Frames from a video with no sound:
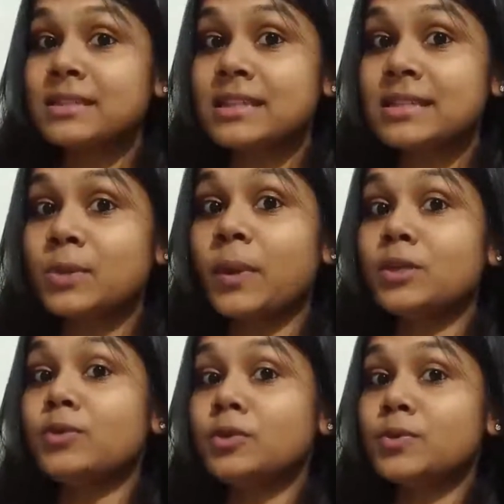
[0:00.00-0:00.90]
is that when
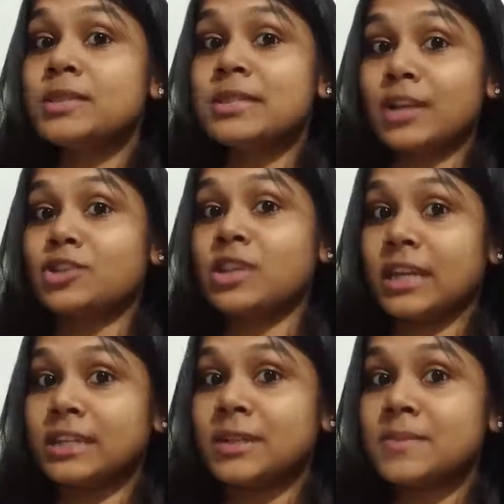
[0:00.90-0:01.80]
you use such
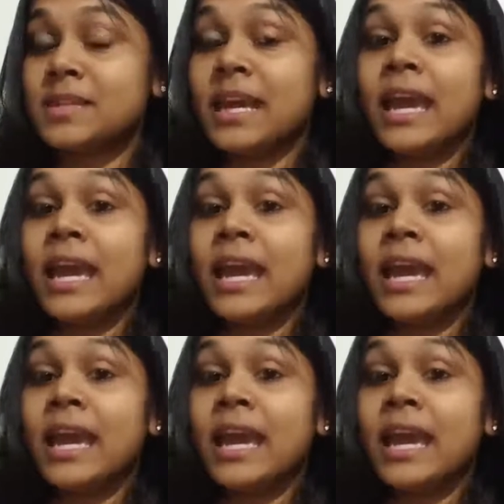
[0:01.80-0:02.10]
idioms,